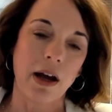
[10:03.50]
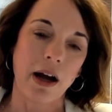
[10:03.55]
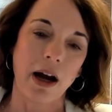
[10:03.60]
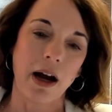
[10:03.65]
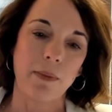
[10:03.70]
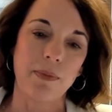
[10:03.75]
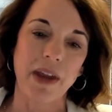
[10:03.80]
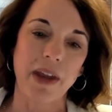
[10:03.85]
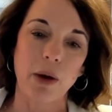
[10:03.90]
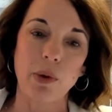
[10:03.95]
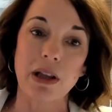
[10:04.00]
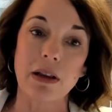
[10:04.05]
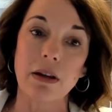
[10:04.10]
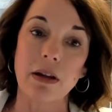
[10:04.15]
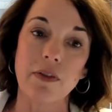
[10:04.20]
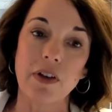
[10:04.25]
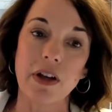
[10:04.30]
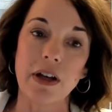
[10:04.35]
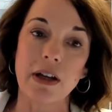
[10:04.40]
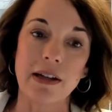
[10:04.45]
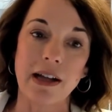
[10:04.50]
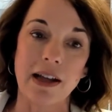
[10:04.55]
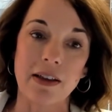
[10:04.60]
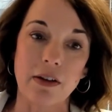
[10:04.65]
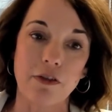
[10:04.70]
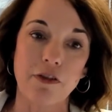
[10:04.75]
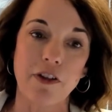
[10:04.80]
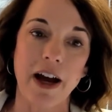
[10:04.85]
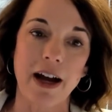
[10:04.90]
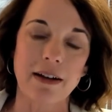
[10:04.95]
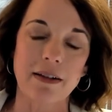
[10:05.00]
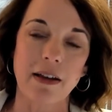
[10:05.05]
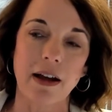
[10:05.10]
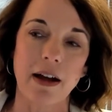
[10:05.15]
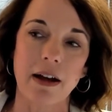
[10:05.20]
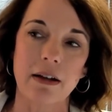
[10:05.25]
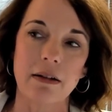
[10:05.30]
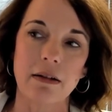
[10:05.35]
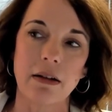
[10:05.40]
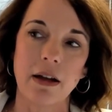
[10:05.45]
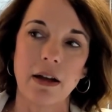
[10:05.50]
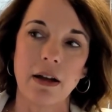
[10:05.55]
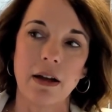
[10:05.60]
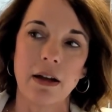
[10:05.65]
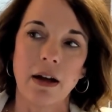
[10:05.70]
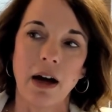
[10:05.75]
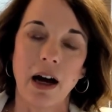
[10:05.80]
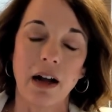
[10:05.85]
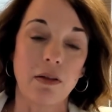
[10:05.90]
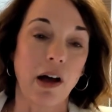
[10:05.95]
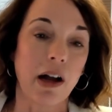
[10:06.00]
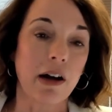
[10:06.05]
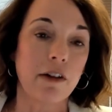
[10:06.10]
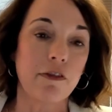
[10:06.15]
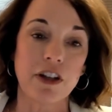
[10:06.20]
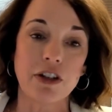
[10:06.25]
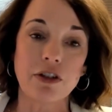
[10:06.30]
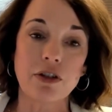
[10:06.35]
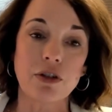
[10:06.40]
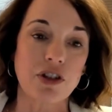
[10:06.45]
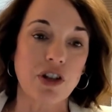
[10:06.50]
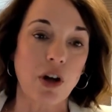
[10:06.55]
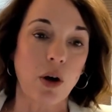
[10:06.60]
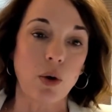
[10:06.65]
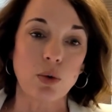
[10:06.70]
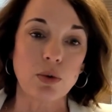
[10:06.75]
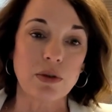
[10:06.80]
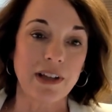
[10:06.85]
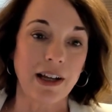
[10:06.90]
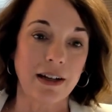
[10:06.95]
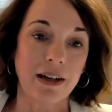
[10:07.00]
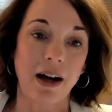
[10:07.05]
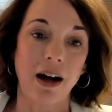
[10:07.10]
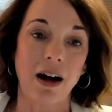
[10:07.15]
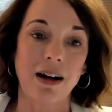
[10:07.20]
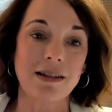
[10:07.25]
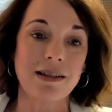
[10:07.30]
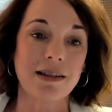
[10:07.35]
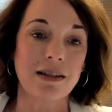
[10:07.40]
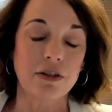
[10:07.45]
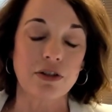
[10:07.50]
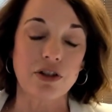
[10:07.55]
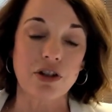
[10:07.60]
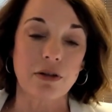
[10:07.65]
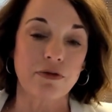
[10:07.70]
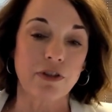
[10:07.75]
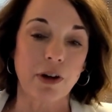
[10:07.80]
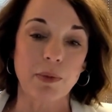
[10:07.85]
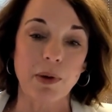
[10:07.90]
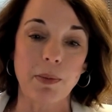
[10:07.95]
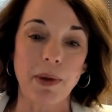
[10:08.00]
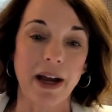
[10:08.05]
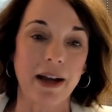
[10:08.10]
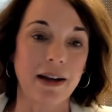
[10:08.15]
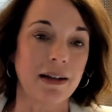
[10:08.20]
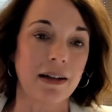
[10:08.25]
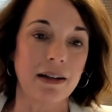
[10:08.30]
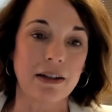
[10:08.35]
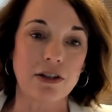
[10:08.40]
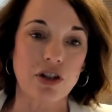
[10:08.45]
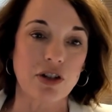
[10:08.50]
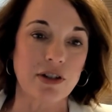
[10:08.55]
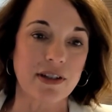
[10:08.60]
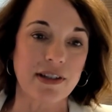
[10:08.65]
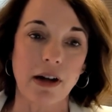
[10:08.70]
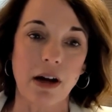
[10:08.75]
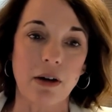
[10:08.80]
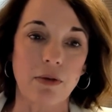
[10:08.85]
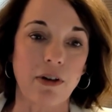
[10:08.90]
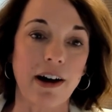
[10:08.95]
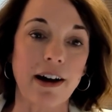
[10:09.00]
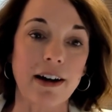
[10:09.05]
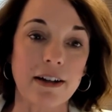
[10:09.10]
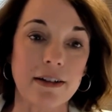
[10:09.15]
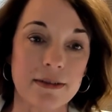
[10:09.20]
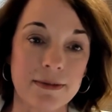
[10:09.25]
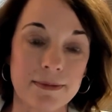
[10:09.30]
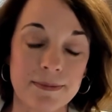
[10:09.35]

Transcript: that we live in, and the fact that a lot of vendors hold data hostage from the bank, and it's just not right.